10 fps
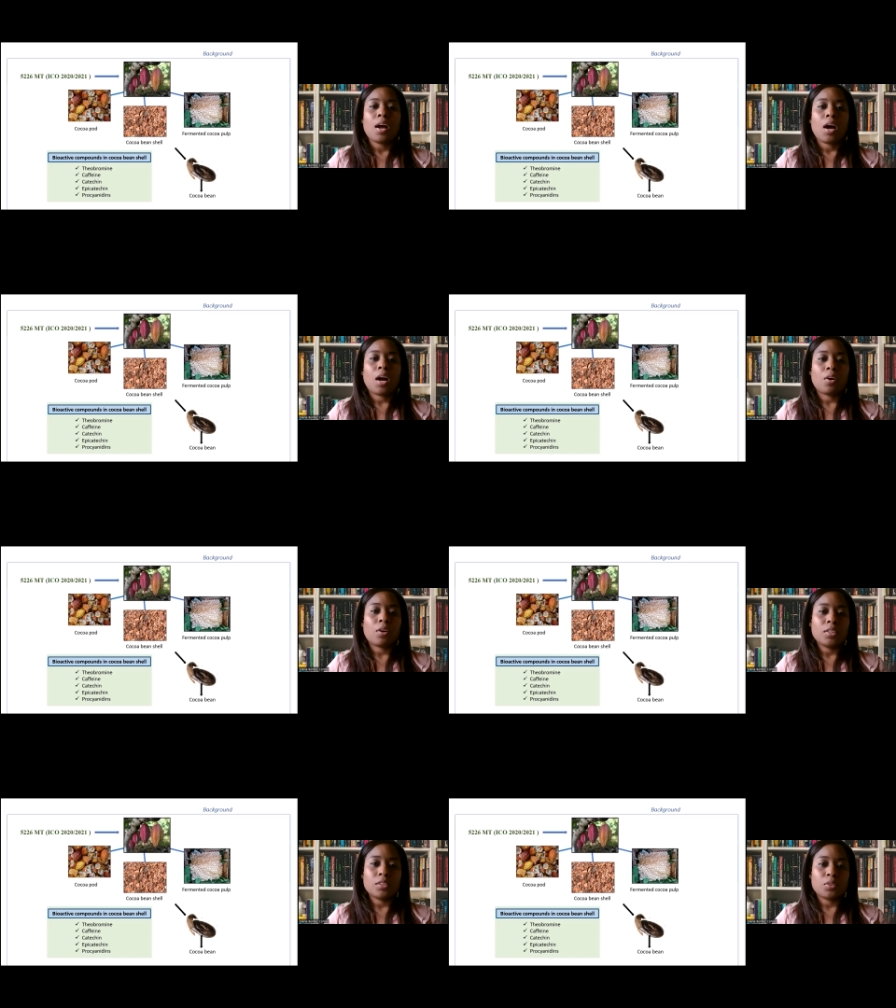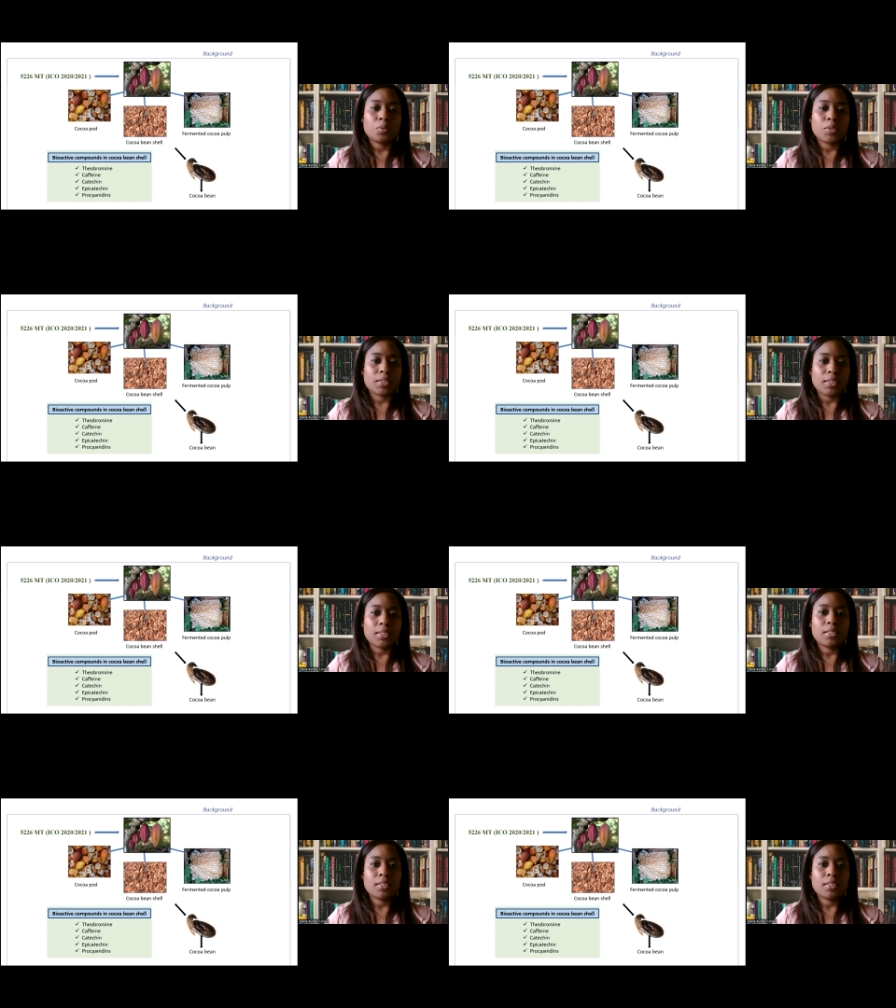according to the
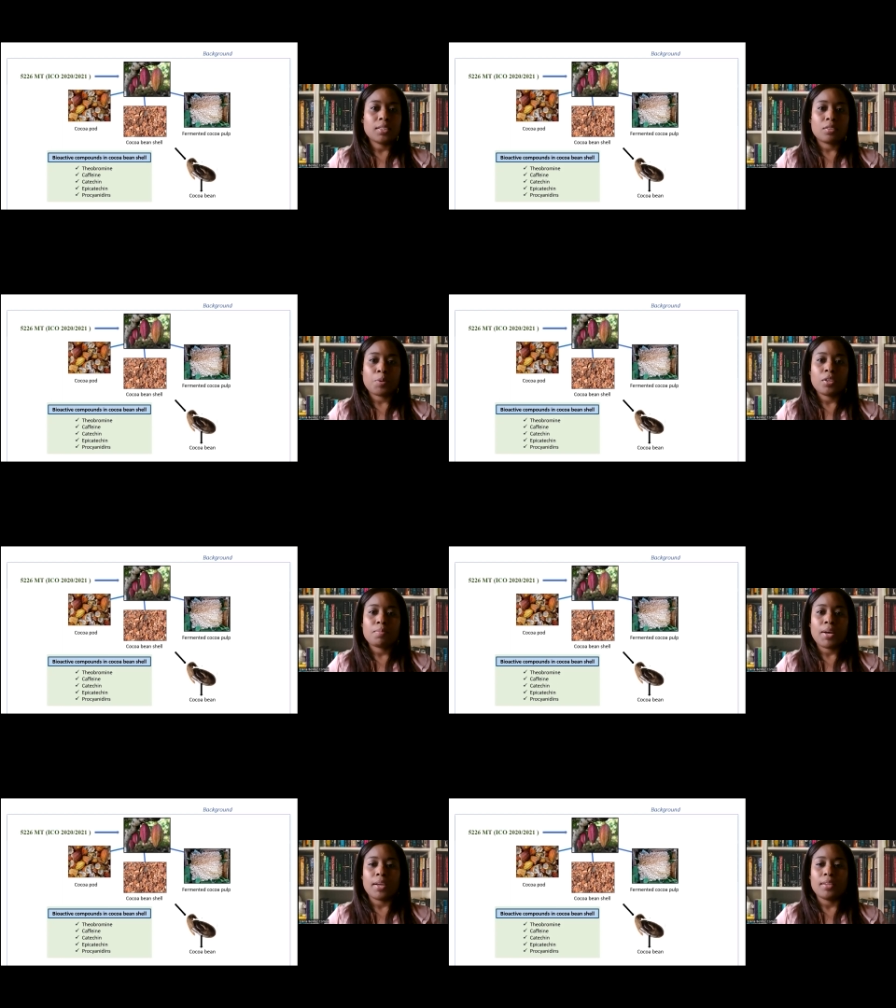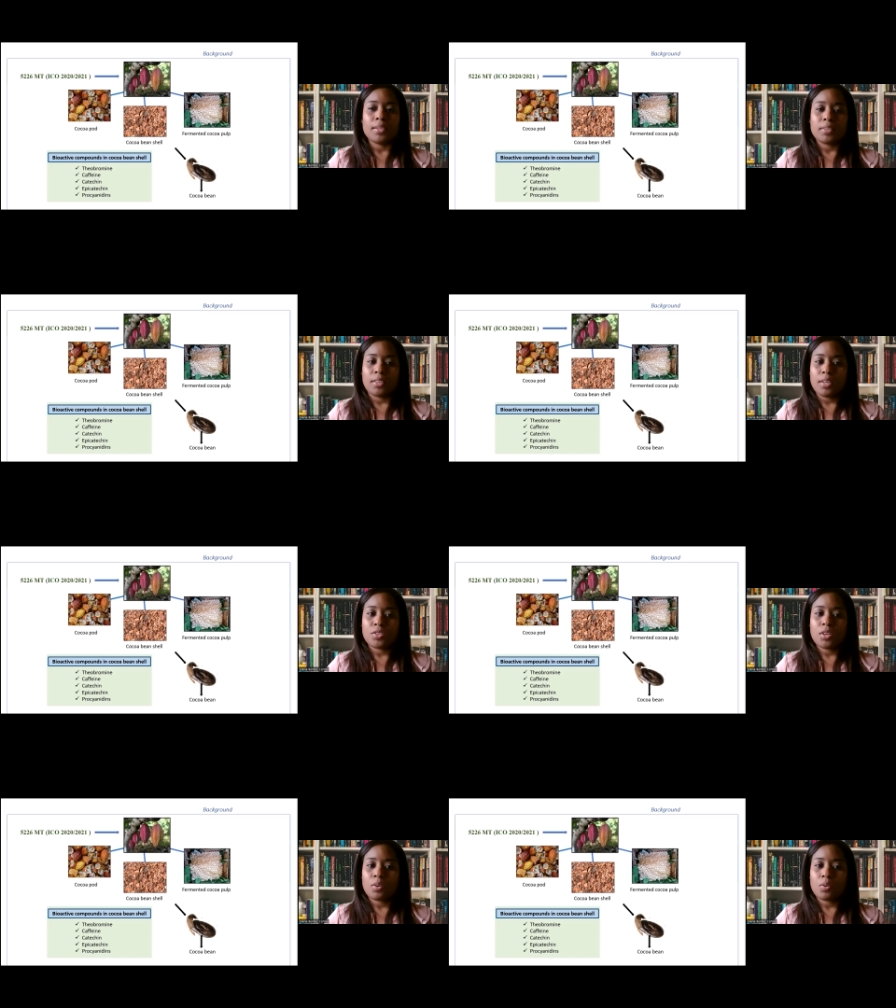statistics reported by the
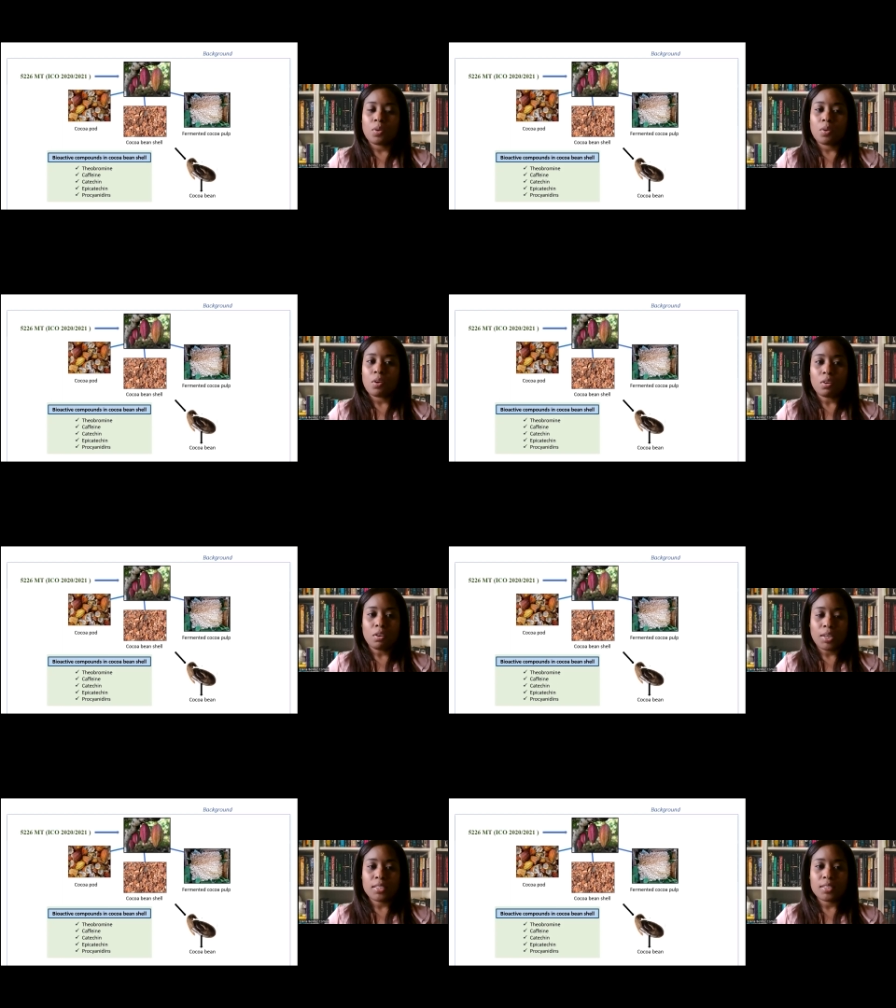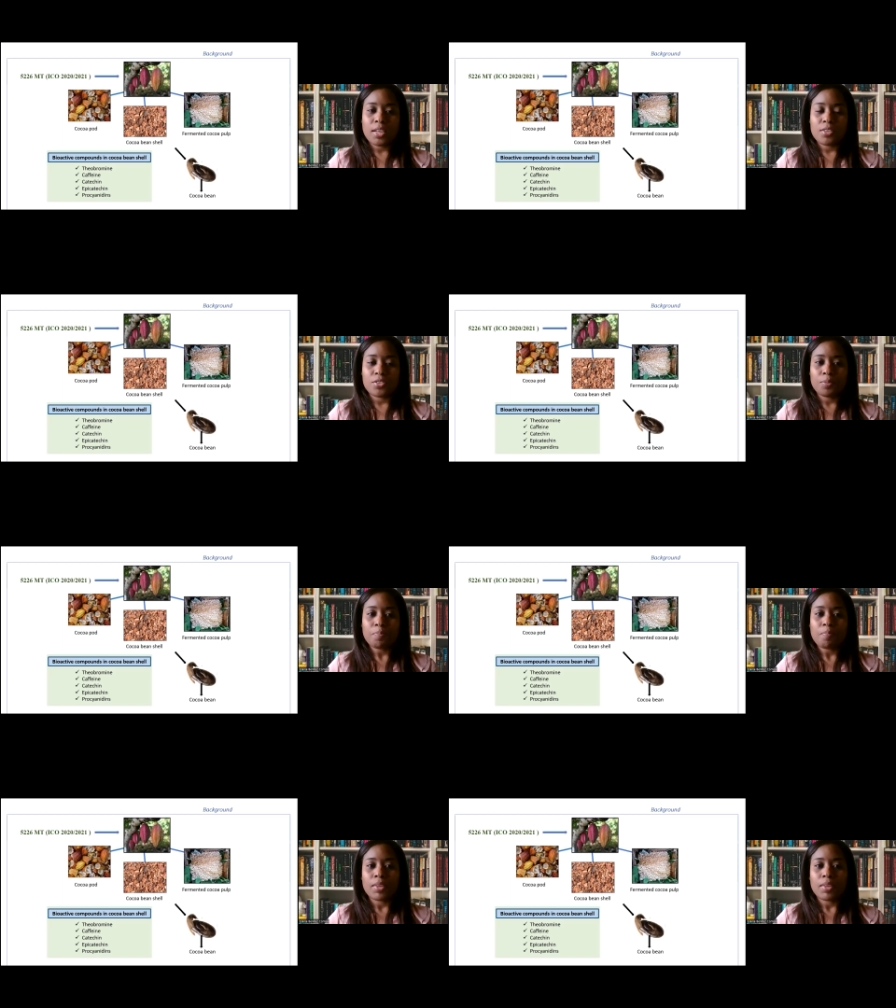International Cocoa Organization.